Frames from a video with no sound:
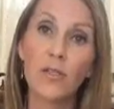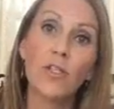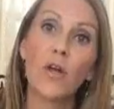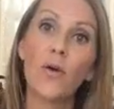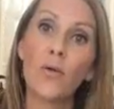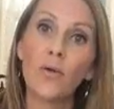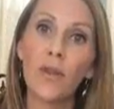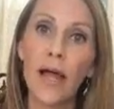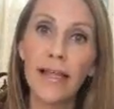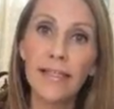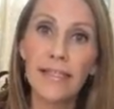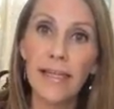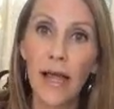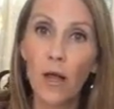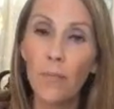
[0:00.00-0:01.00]
So
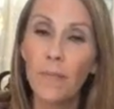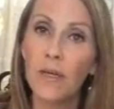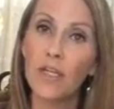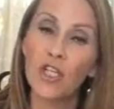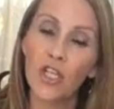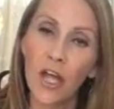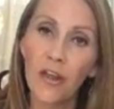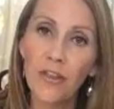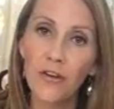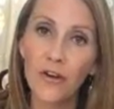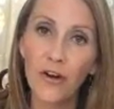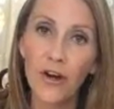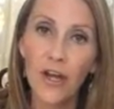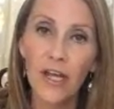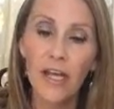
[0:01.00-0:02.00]
let's help each
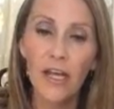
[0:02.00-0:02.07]
other.